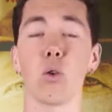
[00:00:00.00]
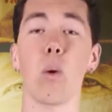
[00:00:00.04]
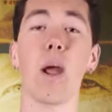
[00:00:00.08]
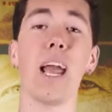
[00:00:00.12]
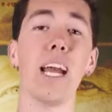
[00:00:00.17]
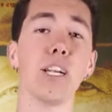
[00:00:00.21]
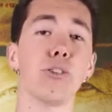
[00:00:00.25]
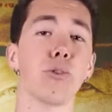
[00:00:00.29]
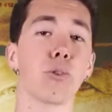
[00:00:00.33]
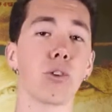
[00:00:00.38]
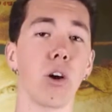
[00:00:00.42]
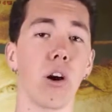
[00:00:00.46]
So
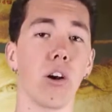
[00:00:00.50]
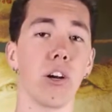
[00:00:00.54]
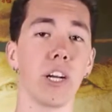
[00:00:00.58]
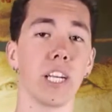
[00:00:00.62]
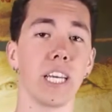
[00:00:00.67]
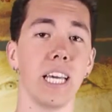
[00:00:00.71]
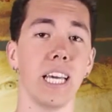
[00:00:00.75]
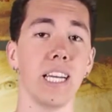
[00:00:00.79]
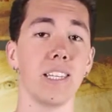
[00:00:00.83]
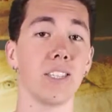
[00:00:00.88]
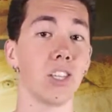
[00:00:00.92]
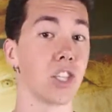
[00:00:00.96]
Andrew
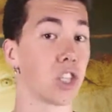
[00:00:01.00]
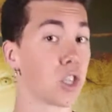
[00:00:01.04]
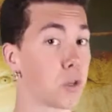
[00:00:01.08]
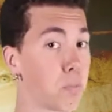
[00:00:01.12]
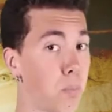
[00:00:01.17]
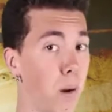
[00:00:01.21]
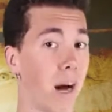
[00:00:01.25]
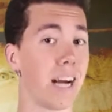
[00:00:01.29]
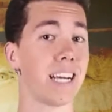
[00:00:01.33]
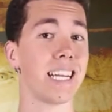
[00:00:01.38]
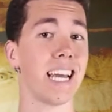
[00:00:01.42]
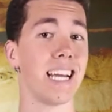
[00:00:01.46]
Carnegie,
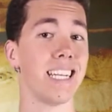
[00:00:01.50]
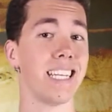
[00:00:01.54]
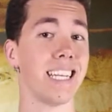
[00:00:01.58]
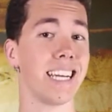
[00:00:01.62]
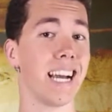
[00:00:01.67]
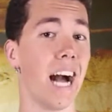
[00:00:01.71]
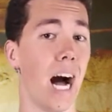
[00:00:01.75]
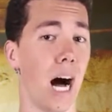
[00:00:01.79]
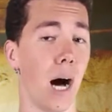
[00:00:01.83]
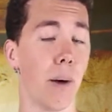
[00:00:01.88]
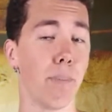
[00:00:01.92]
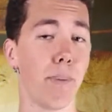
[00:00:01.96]
despite
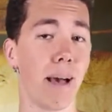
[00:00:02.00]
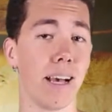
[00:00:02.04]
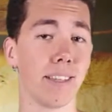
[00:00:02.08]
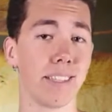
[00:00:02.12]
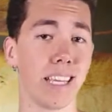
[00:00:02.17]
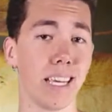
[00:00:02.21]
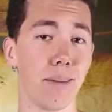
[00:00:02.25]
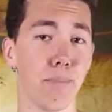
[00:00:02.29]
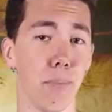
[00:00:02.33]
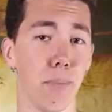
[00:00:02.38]
ending up as